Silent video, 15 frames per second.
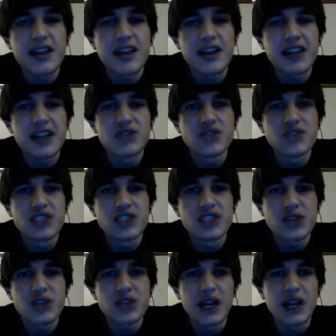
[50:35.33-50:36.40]
the direct
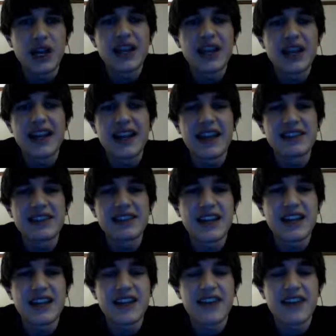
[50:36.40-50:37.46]
incarnation of Jesus or
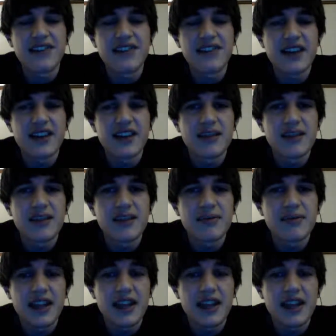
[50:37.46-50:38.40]
God, and that he does not have,